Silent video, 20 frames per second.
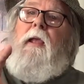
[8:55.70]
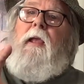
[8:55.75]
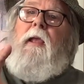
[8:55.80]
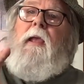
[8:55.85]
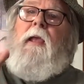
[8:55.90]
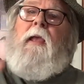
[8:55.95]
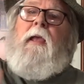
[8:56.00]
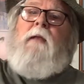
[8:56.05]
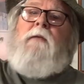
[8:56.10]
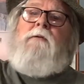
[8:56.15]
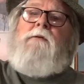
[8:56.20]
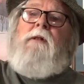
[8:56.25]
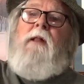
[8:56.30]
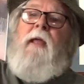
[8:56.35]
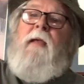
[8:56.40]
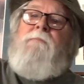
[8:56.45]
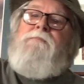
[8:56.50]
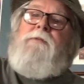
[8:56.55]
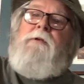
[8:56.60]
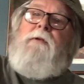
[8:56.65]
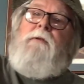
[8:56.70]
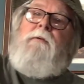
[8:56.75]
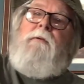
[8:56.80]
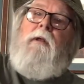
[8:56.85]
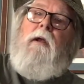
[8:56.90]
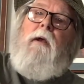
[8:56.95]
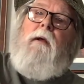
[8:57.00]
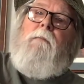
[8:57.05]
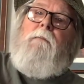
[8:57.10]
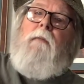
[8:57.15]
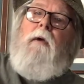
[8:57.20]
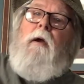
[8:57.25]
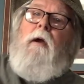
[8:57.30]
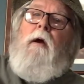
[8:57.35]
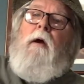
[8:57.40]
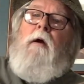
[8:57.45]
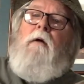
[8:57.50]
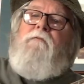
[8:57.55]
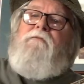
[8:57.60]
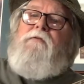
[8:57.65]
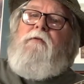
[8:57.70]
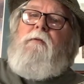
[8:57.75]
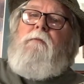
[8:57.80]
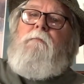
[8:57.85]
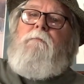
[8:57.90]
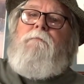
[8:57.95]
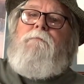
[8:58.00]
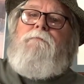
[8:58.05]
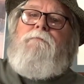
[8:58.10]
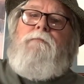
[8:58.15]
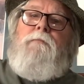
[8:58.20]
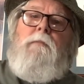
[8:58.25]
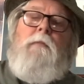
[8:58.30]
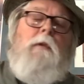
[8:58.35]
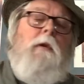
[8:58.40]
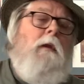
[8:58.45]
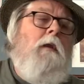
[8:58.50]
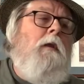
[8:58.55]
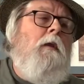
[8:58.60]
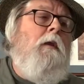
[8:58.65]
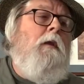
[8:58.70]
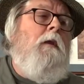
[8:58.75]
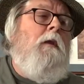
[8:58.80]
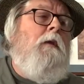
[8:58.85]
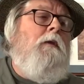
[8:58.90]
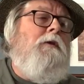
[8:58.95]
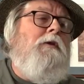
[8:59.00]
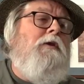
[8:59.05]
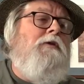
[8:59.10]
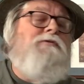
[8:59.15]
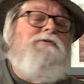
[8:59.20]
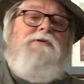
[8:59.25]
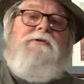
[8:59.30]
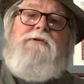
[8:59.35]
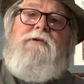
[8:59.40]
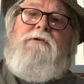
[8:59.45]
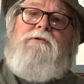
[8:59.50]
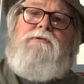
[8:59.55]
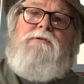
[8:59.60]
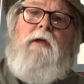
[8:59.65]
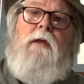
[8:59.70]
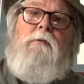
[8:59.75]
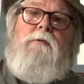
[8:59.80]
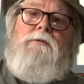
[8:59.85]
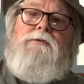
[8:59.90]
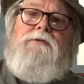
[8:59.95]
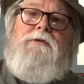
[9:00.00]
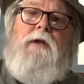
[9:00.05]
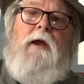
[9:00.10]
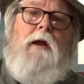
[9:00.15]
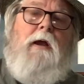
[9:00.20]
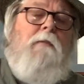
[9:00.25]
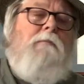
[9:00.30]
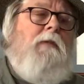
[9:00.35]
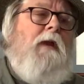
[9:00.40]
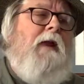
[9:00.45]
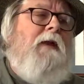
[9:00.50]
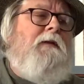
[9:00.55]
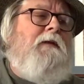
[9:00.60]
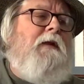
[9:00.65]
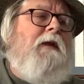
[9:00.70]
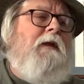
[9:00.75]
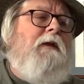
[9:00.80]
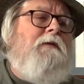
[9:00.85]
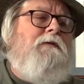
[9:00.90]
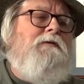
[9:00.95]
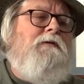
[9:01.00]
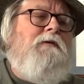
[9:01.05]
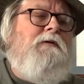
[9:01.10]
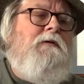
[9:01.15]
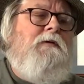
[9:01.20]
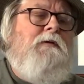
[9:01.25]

And Clapton often uses this double stop like this. See